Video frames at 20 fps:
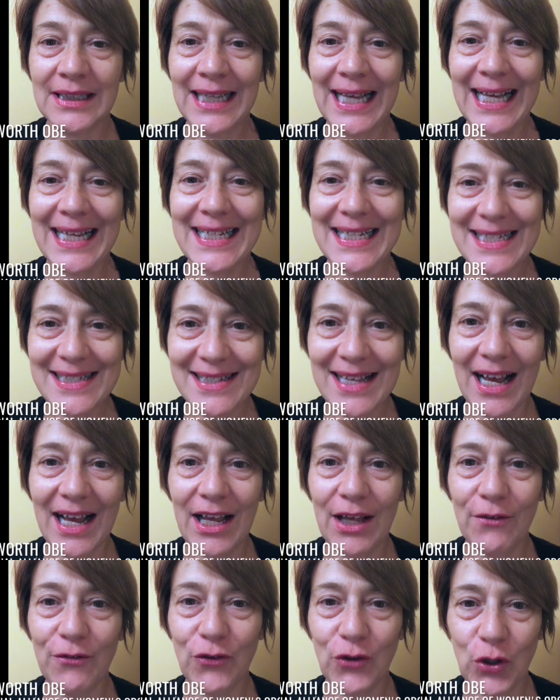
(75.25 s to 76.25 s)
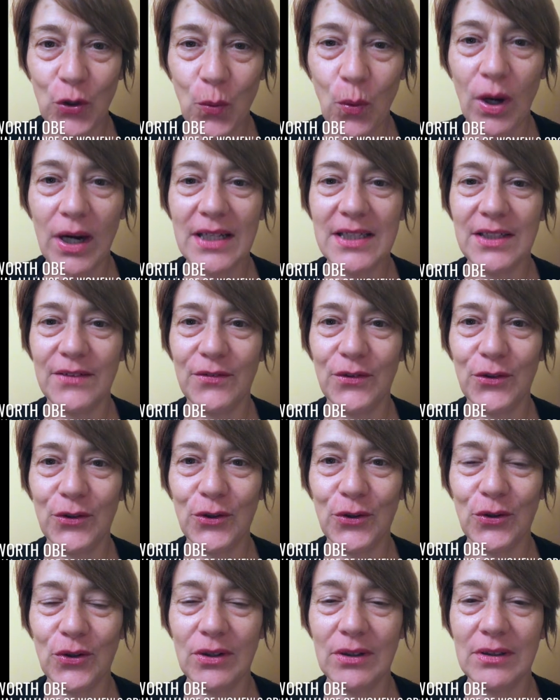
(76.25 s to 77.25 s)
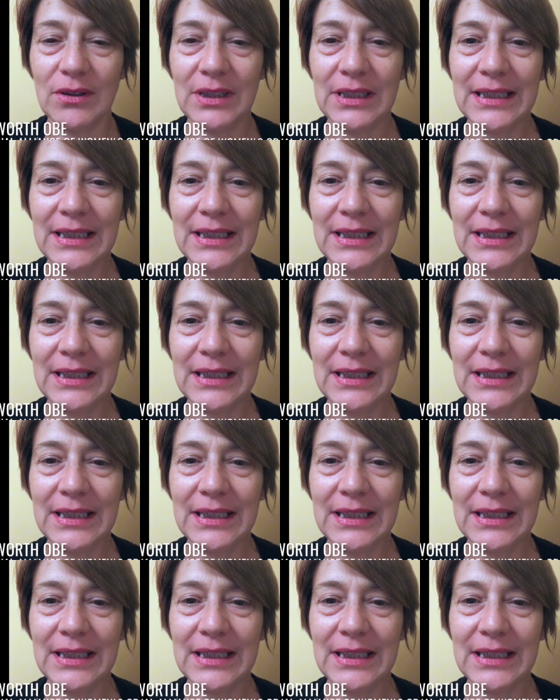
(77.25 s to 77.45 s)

and desire for equality for all